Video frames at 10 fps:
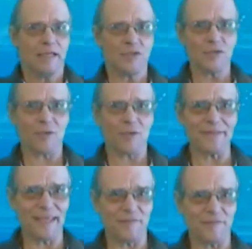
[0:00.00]
Do the
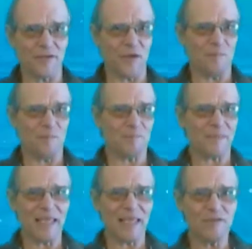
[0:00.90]
right thing for you.
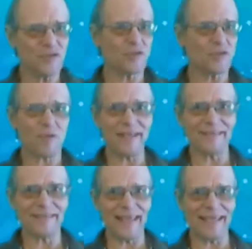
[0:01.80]
If you do the
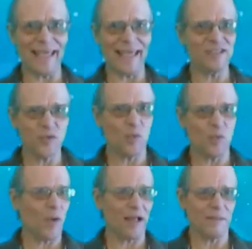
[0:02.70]
right thing and do
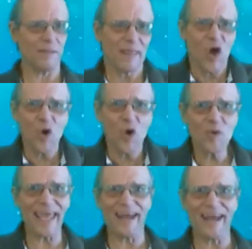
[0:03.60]
it well, who
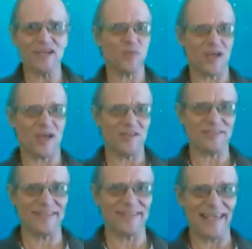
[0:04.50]
cares what
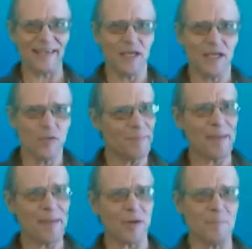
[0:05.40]
others think?
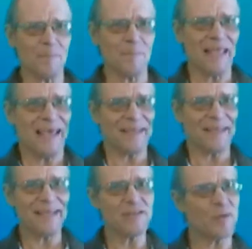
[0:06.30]
Remember
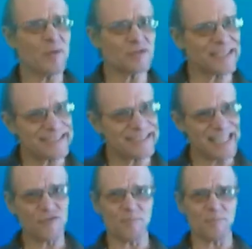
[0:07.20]
that even the most
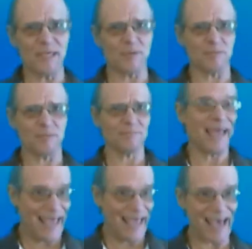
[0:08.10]
successful people
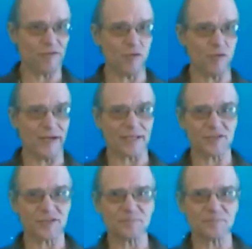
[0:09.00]
have critics.